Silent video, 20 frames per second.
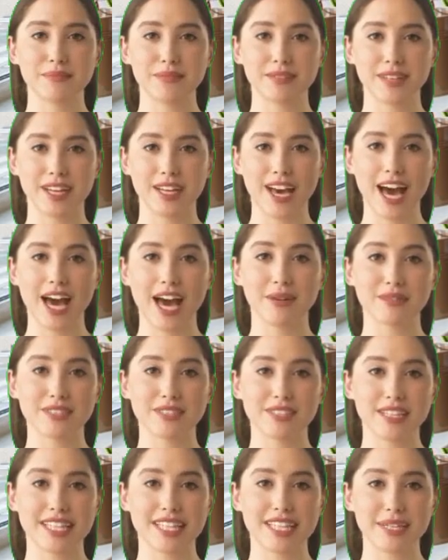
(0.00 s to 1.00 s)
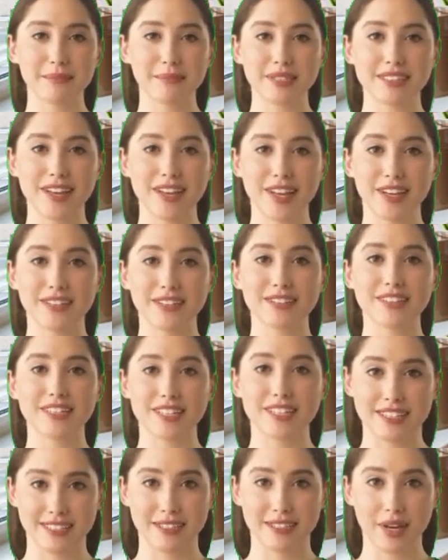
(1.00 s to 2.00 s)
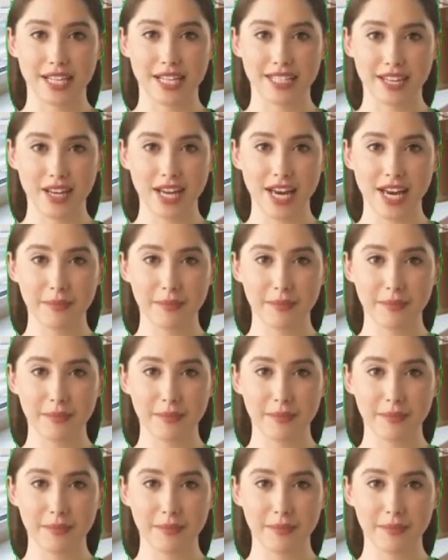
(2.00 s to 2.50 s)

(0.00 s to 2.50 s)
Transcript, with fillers: Maybe in summer it can get warm, they have a good